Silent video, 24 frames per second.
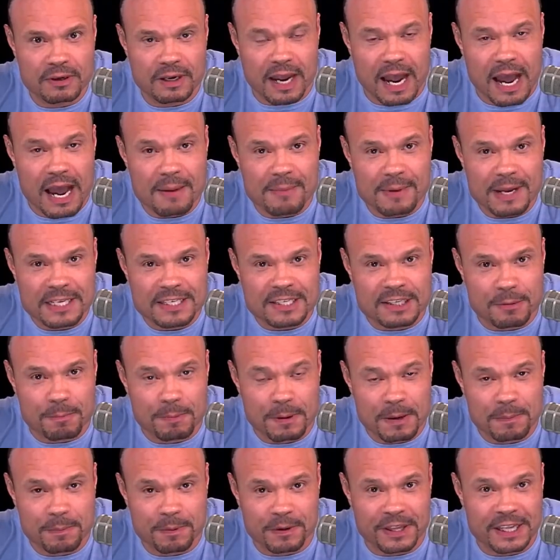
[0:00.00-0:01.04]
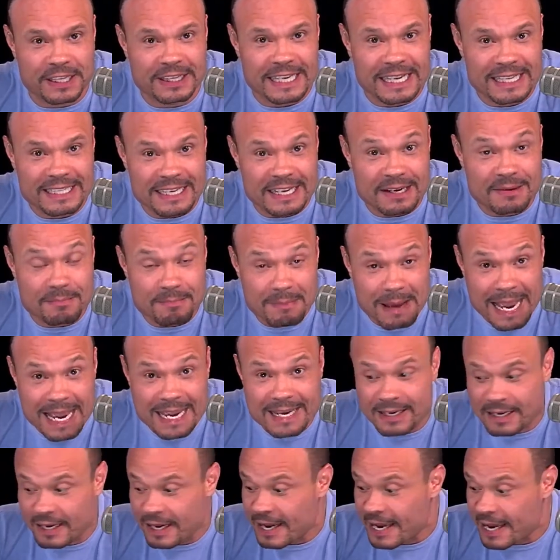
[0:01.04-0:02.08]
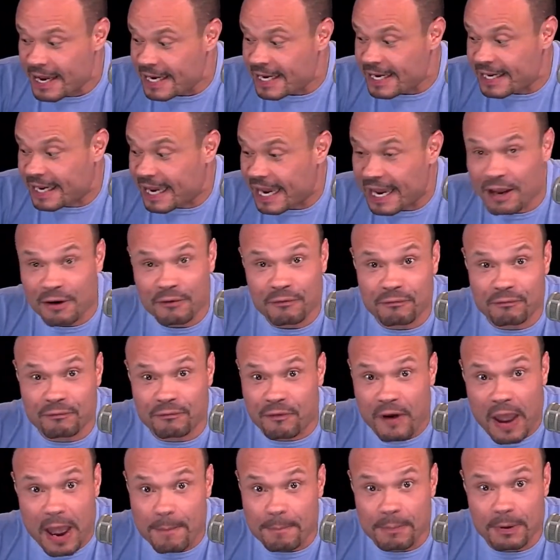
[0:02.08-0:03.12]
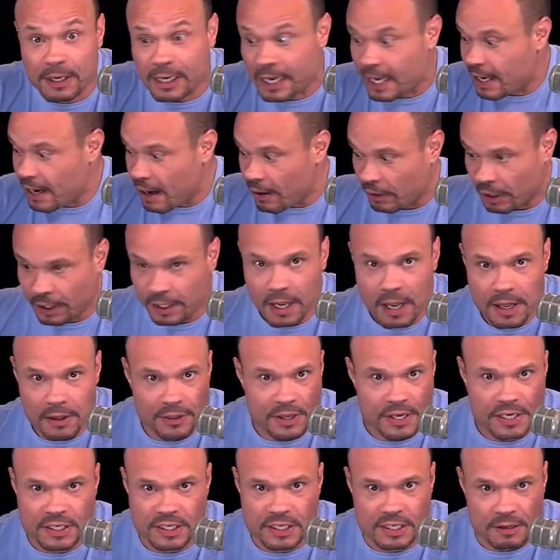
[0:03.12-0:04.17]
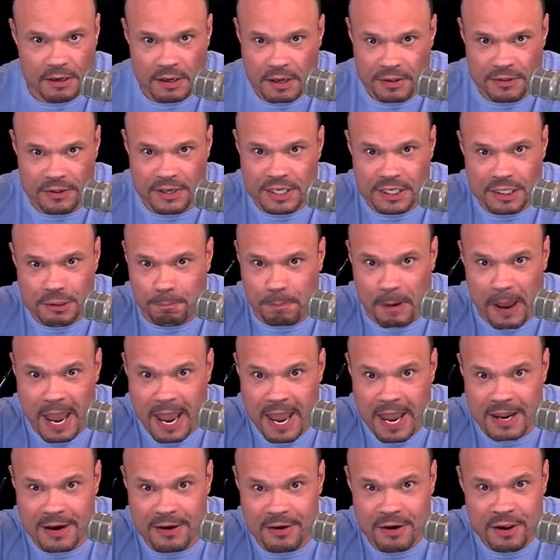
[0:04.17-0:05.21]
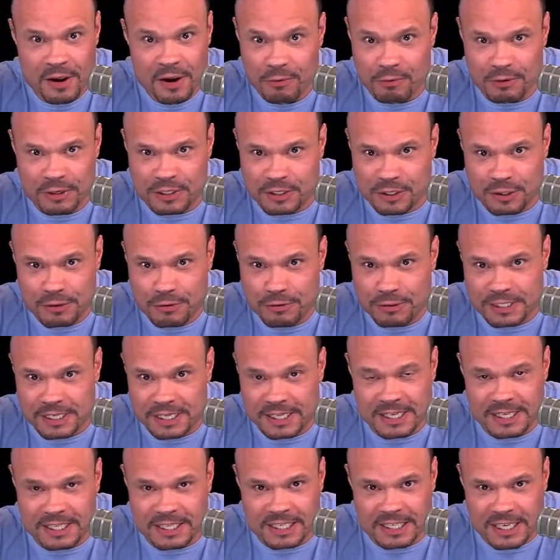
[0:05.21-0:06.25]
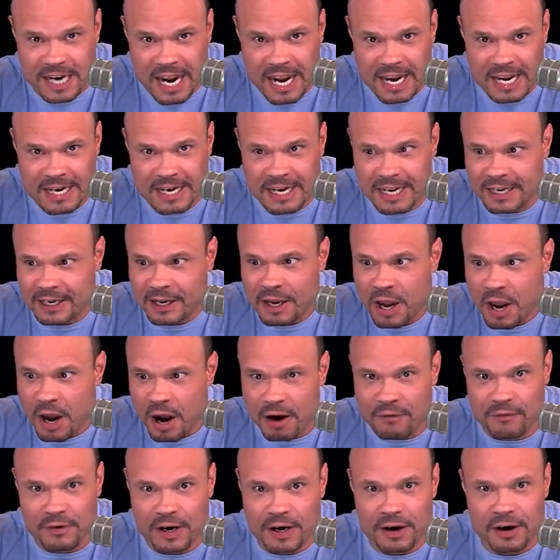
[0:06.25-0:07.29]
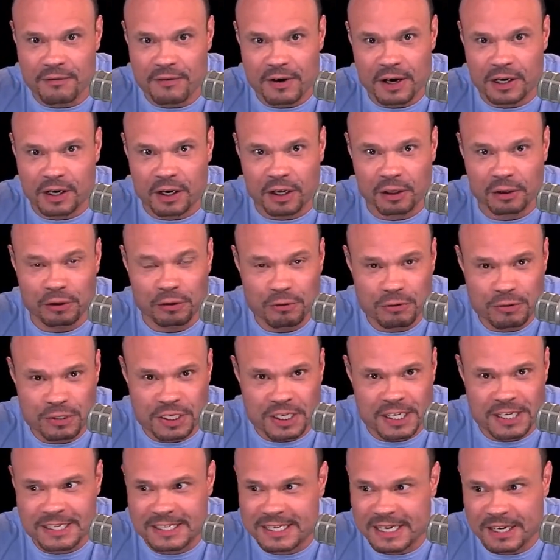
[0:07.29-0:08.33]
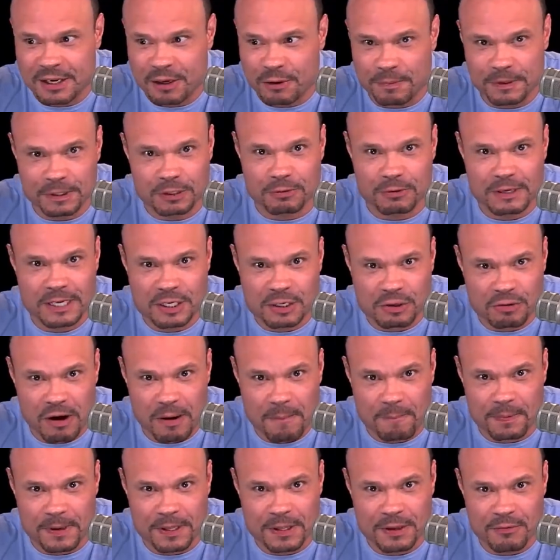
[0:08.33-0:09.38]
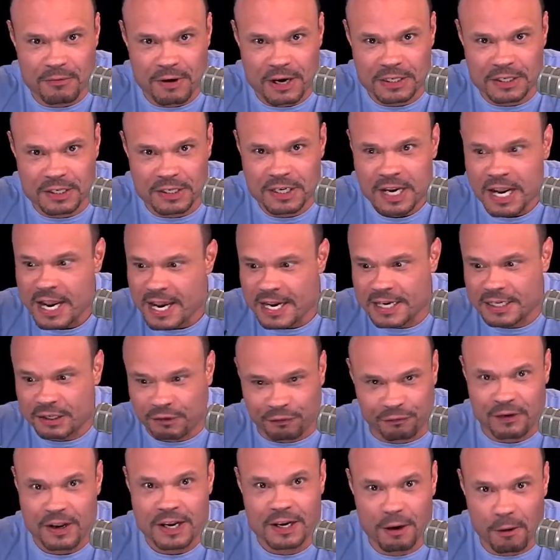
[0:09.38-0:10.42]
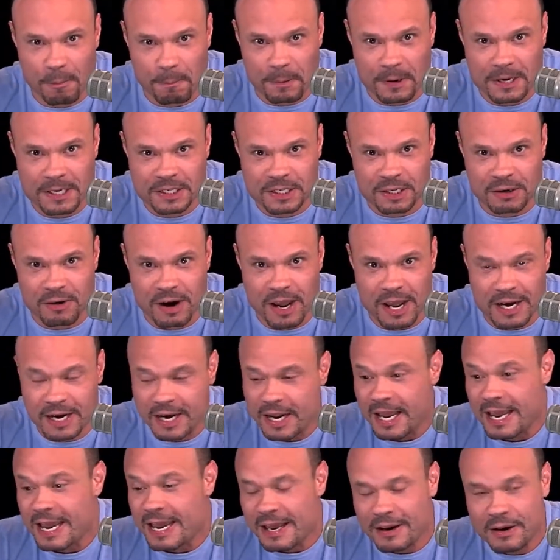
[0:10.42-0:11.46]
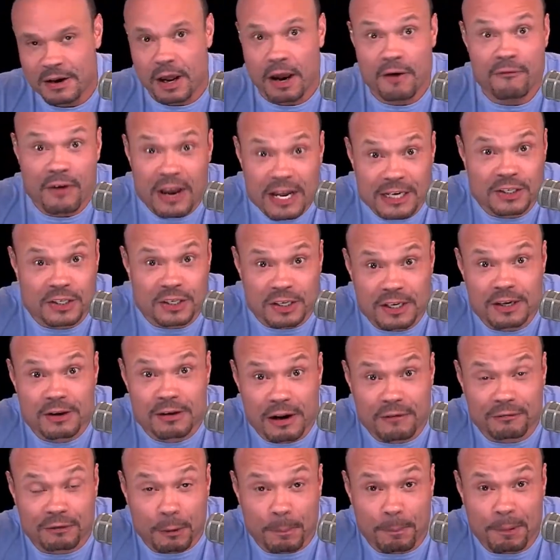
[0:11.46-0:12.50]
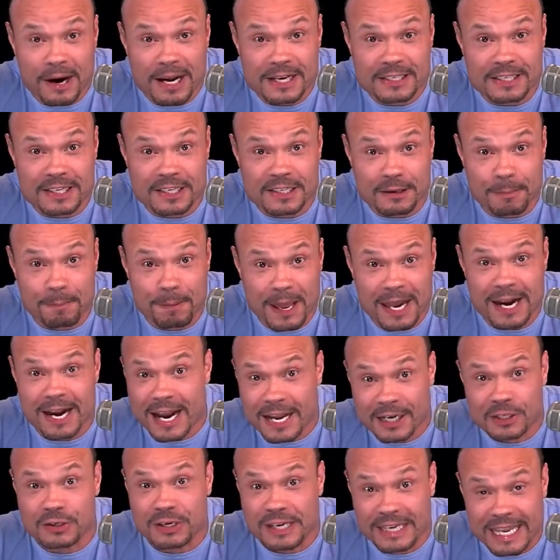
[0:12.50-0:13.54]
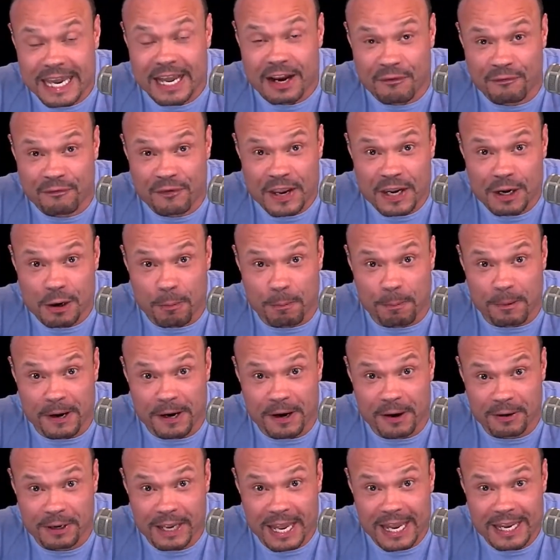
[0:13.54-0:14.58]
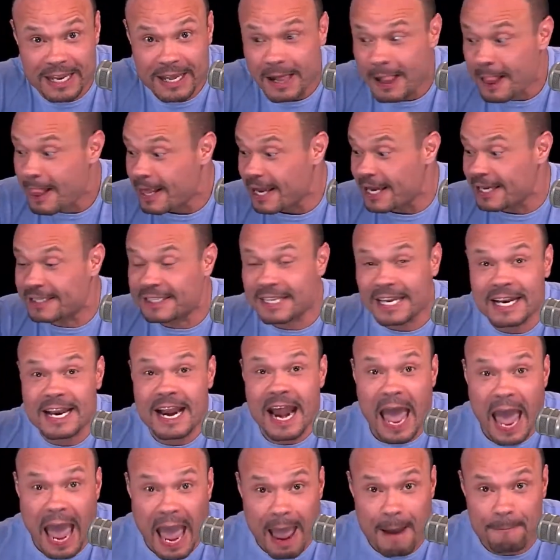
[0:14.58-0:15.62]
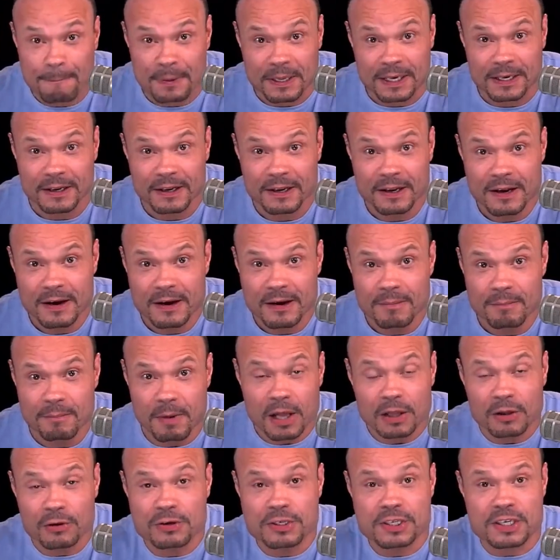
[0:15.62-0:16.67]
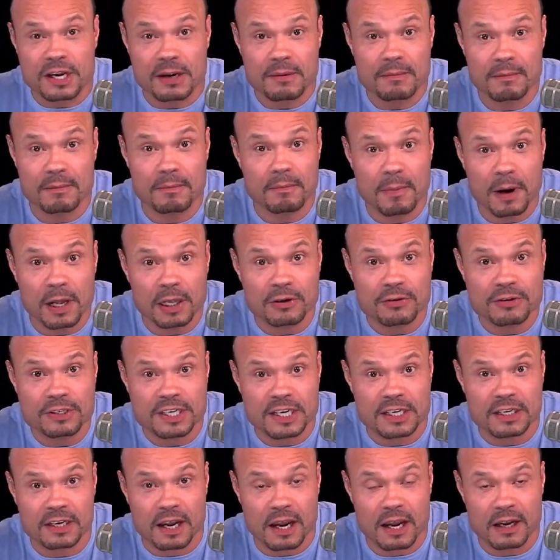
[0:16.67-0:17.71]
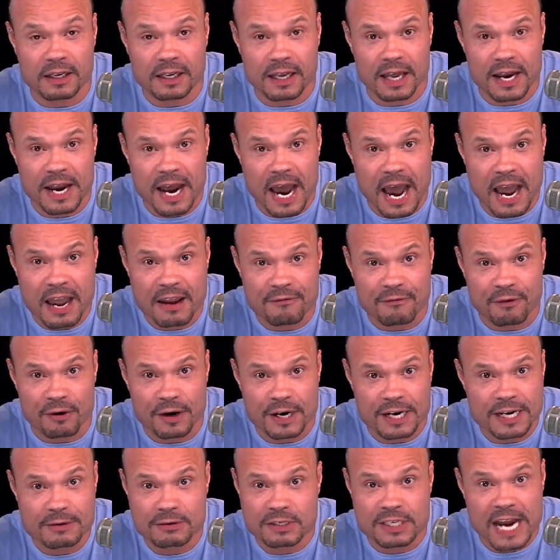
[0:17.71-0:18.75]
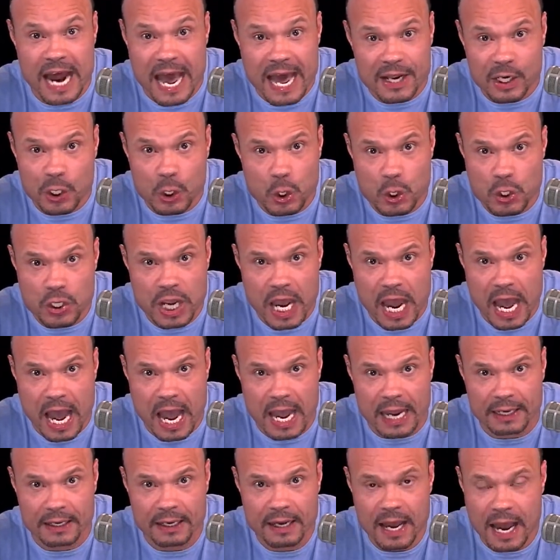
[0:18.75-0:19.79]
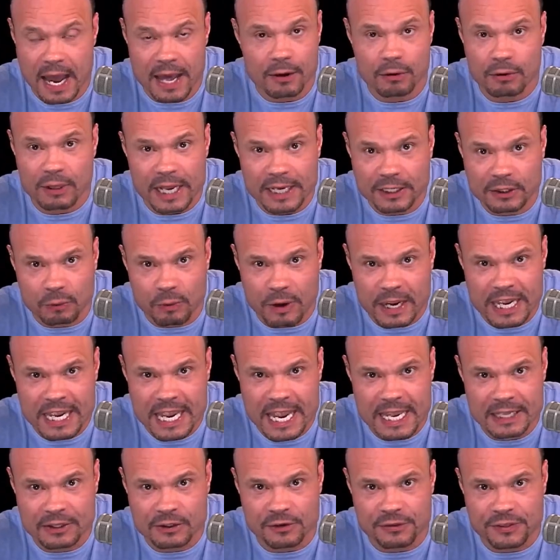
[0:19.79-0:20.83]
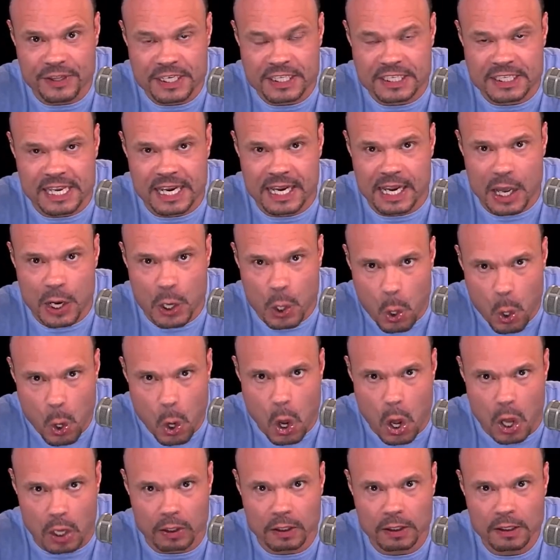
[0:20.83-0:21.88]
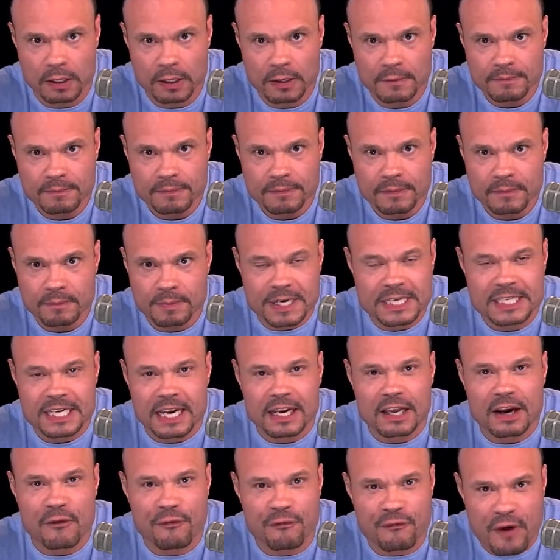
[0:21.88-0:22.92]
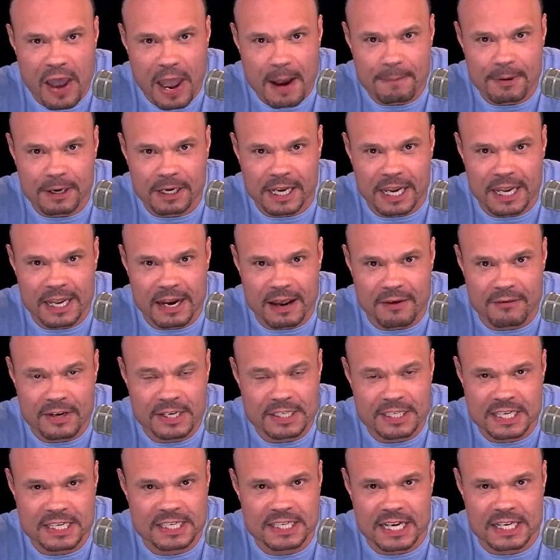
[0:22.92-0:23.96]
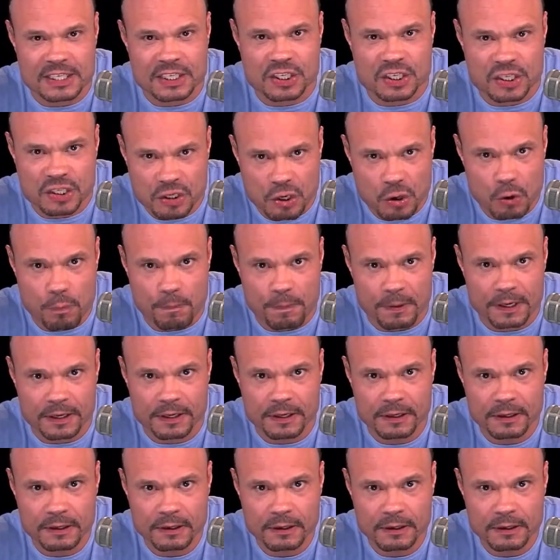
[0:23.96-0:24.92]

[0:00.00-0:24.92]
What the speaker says: comments to people that they didn't make. He can't fabricate it like this pen was used in the signing of a collusion deal between Trump and the Russians. His fingerprints are on it. Eventually, you'd have to process the pen and actually get a fingerprint, okay? It didn't happen. Mueller's a conniver, and he's not a good guy. I don't like the way he handled this thing at all. But he's not going to fabricate evidence. He's not stupid,